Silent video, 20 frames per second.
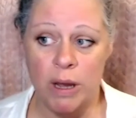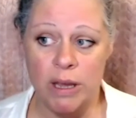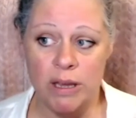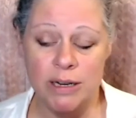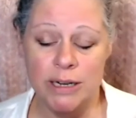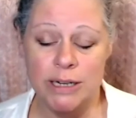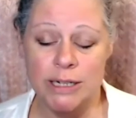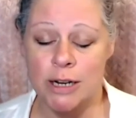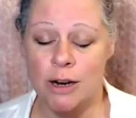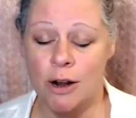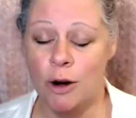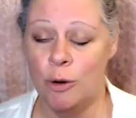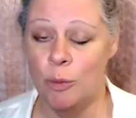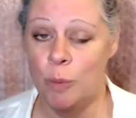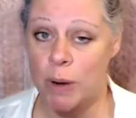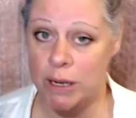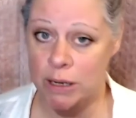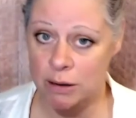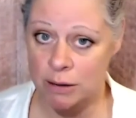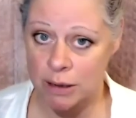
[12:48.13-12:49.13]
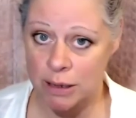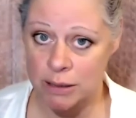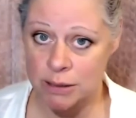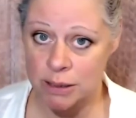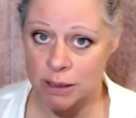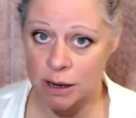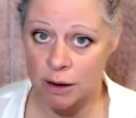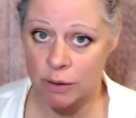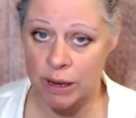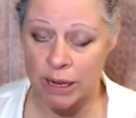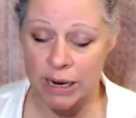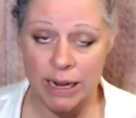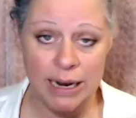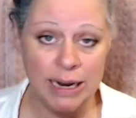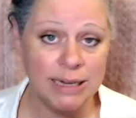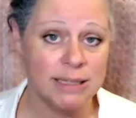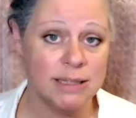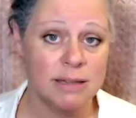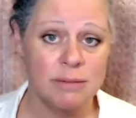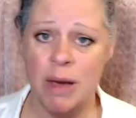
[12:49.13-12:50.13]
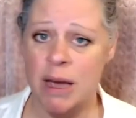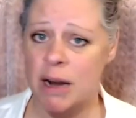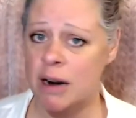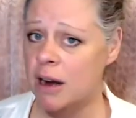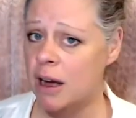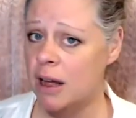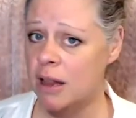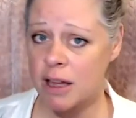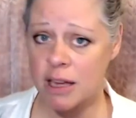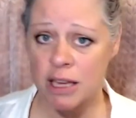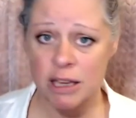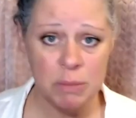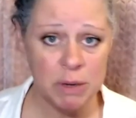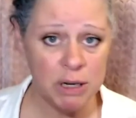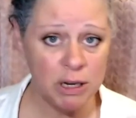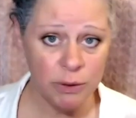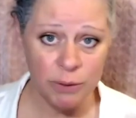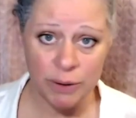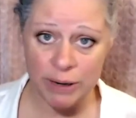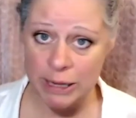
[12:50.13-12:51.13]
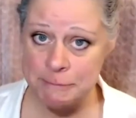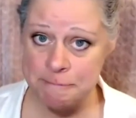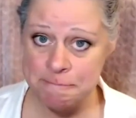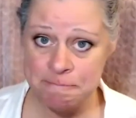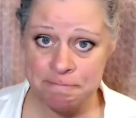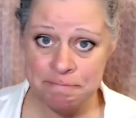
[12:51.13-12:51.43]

you need to know when you need to know it. And it doesn't matter how long you've been doing it.